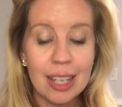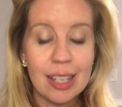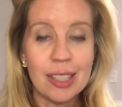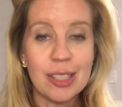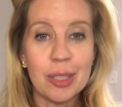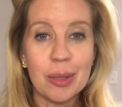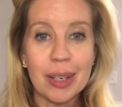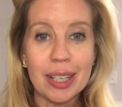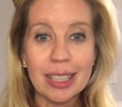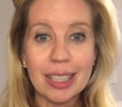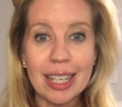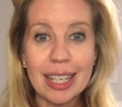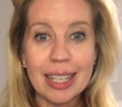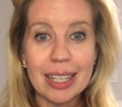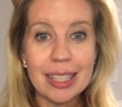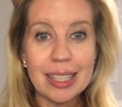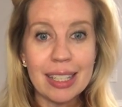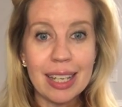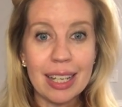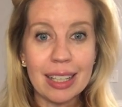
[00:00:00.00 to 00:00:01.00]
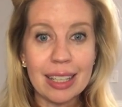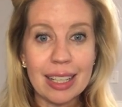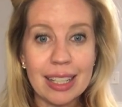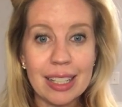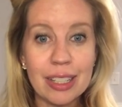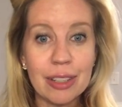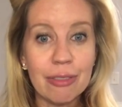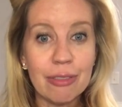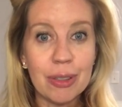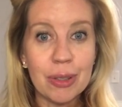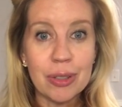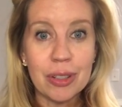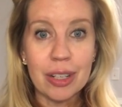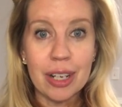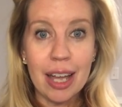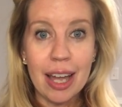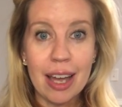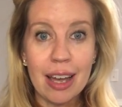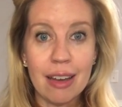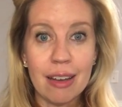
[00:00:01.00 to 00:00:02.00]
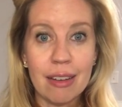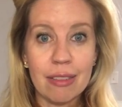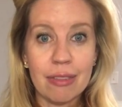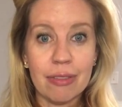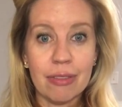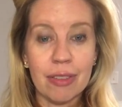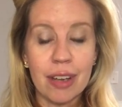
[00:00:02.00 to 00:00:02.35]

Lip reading: So I like it. I like a diffuser to have